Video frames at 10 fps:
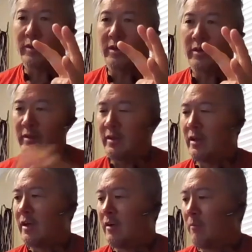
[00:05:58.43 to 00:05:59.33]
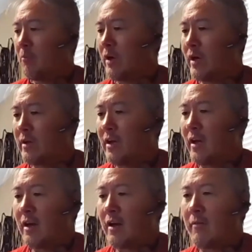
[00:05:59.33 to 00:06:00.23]
there, but
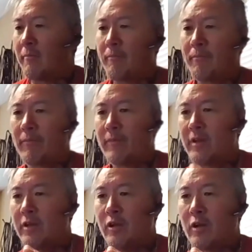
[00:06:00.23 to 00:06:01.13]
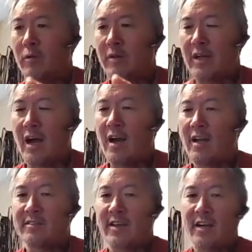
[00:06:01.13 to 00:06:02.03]
and the
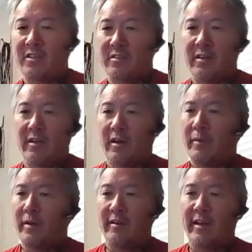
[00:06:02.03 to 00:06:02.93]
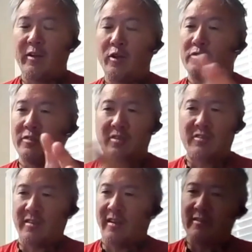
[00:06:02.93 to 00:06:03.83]
guys actually, I mean, they use it
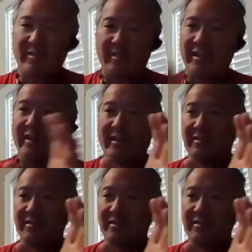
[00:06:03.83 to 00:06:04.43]
just as a ticketing